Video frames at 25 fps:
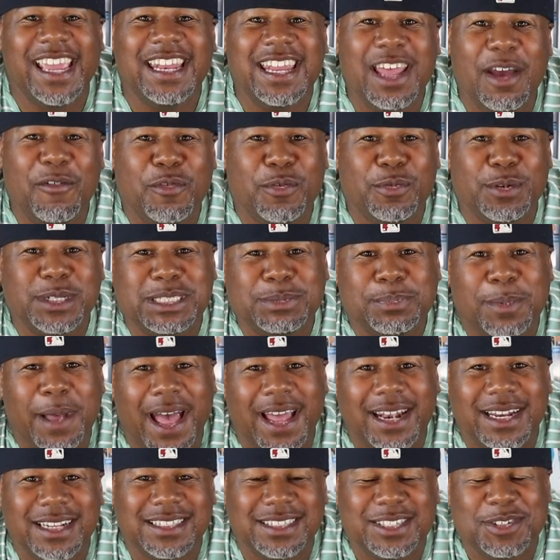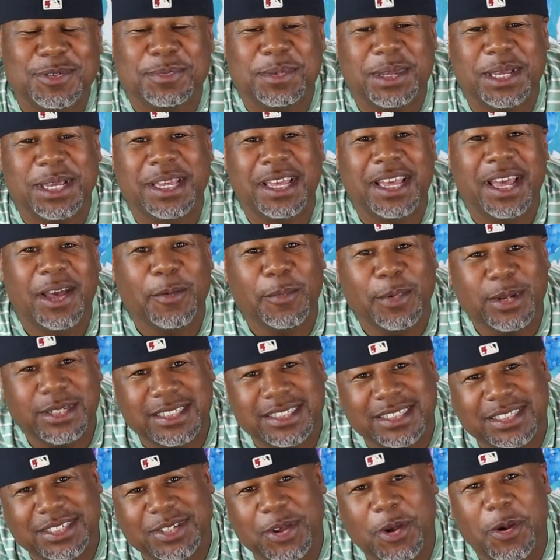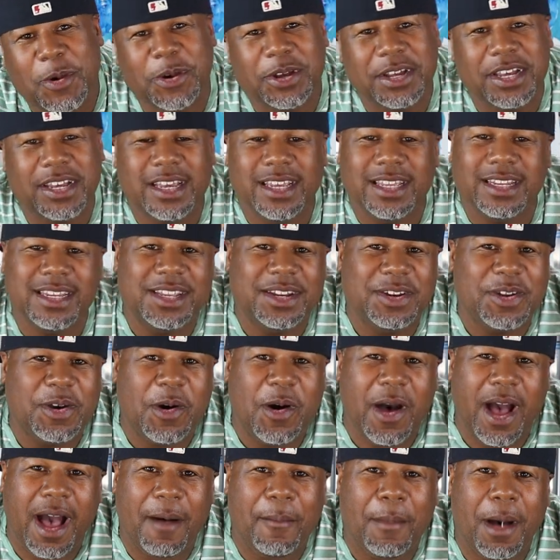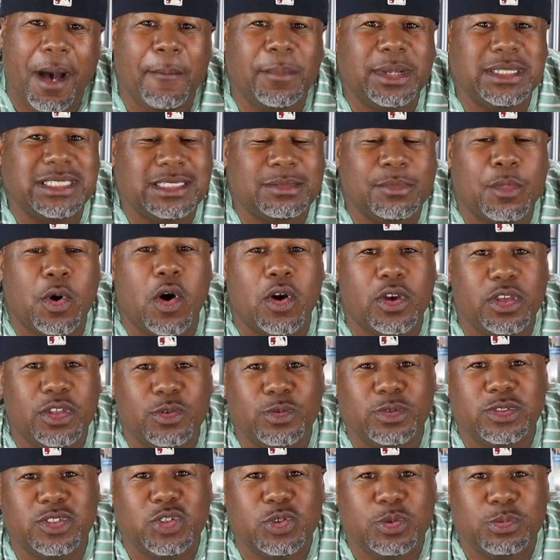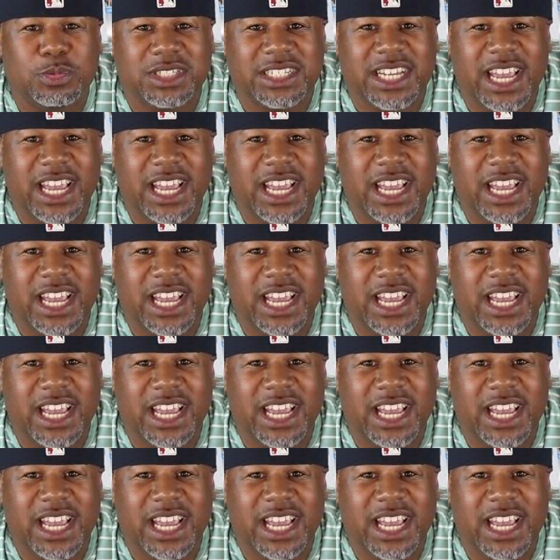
He never responded to me, which is all good, you know, I'm a small YouTube